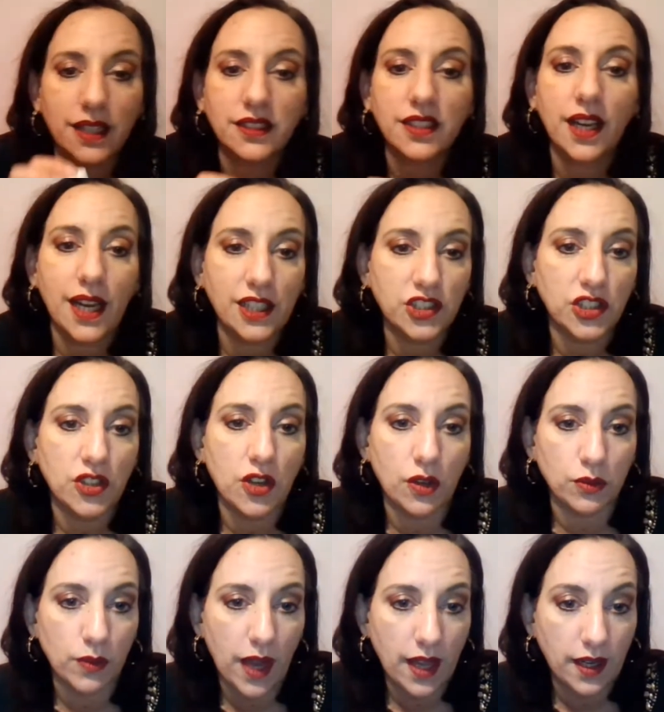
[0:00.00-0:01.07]
anti-aging
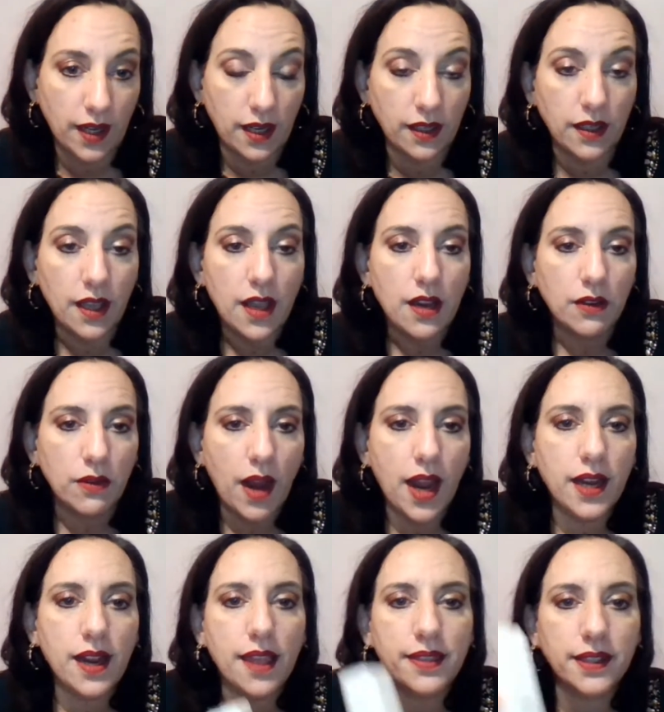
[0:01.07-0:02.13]
already,
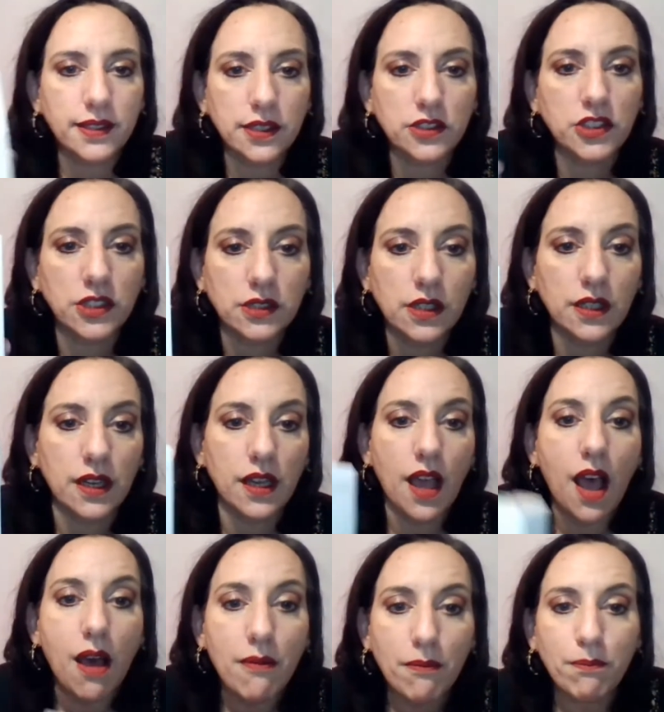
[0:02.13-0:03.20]
right? And this is just going to
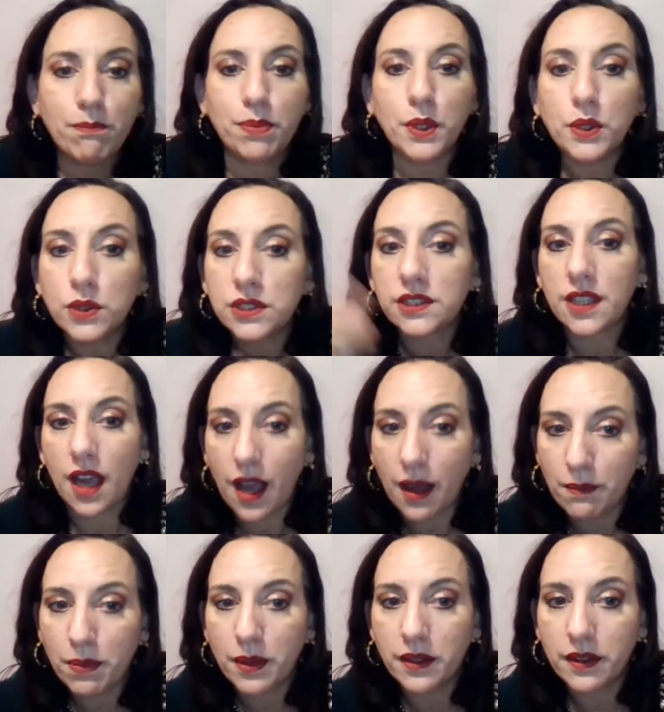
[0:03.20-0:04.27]
boost
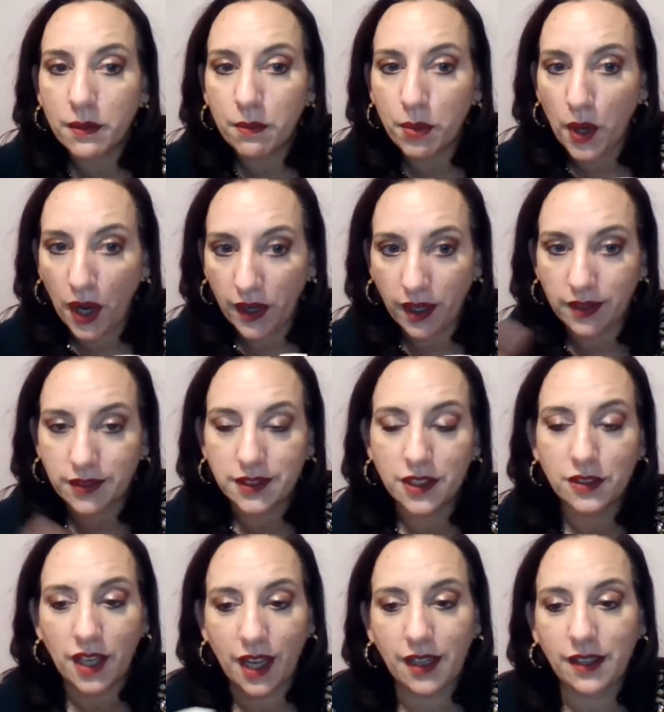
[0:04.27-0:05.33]
up the product,
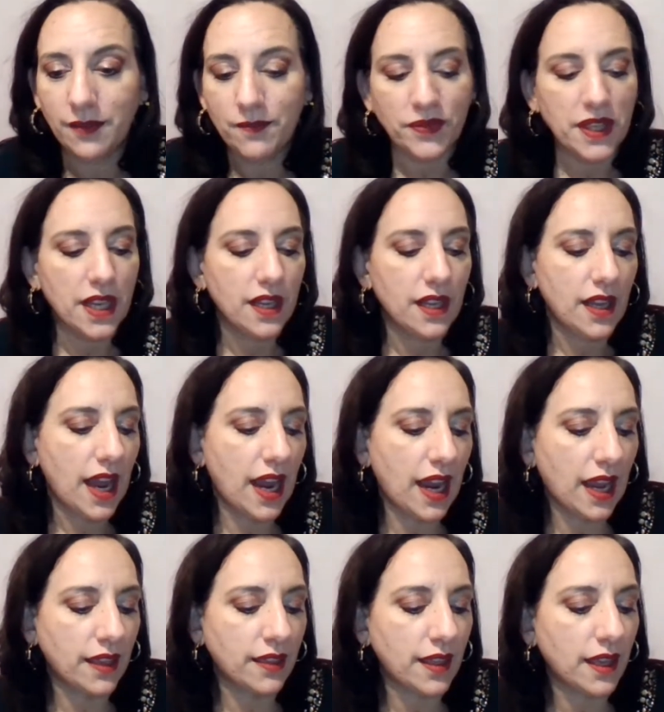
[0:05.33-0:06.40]
okay?
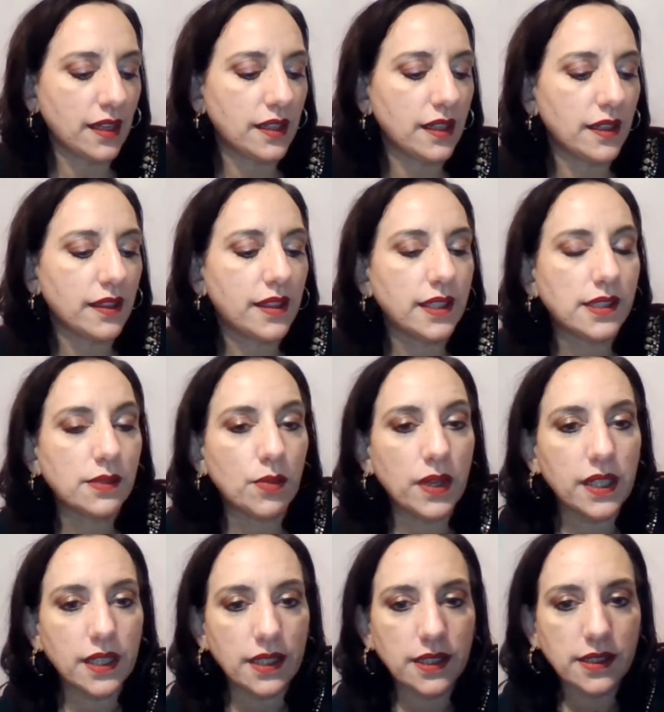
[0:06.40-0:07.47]
And then this
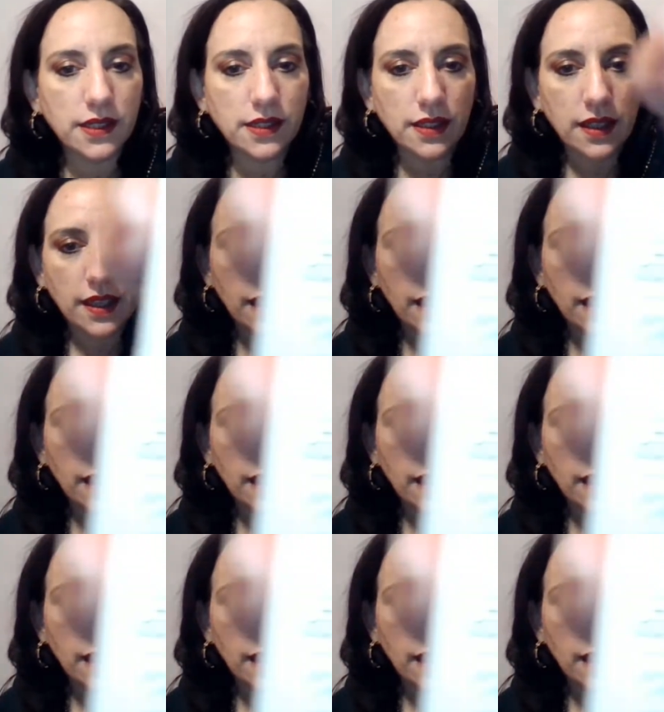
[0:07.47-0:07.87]
one is